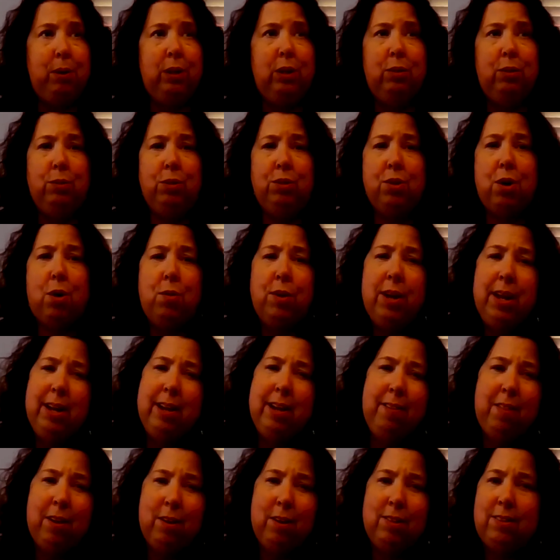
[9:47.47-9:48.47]
who
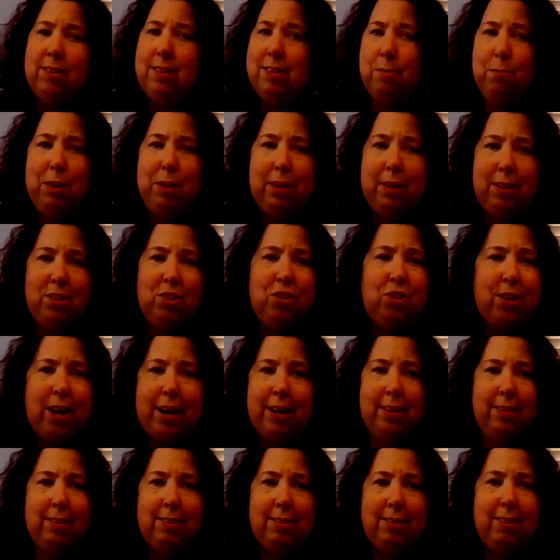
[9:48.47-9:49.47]
donated their stimulus
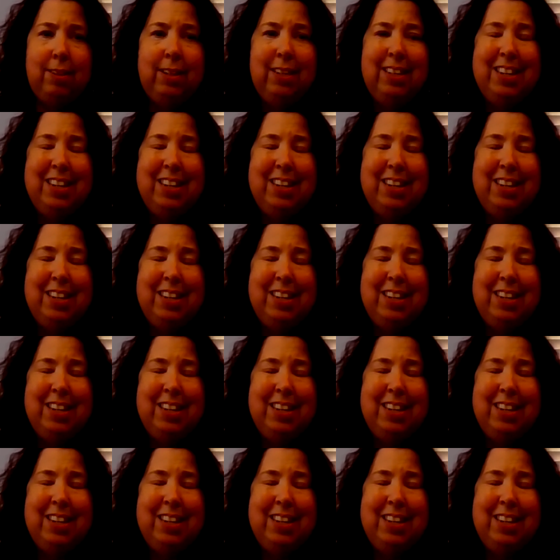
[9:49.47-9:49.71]
checks